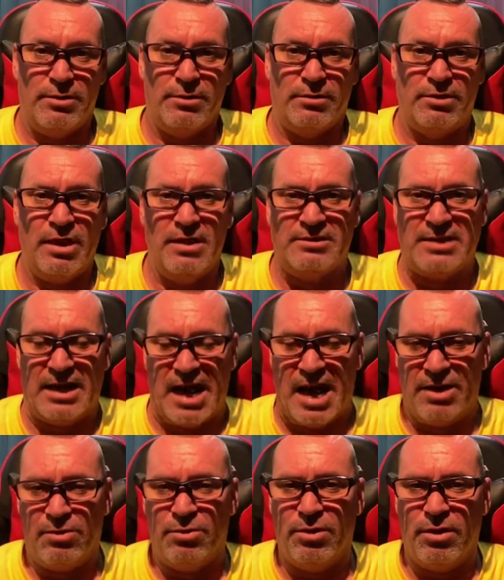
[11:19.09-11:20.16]
things that I
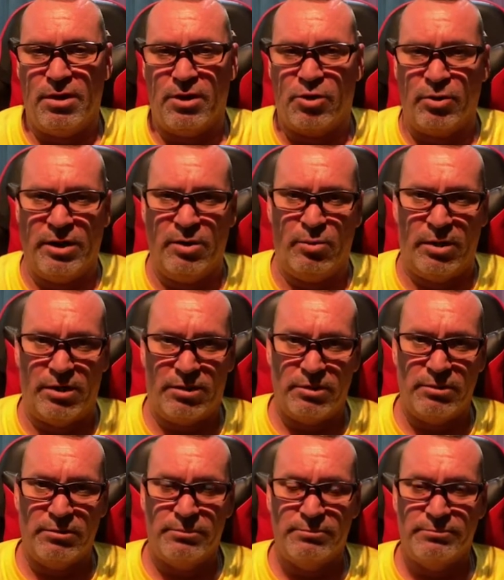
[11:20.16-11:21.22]
don't agree with,
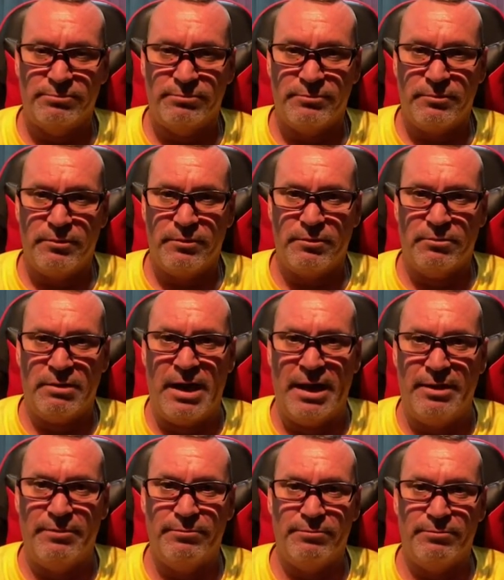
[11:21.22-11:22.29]
right?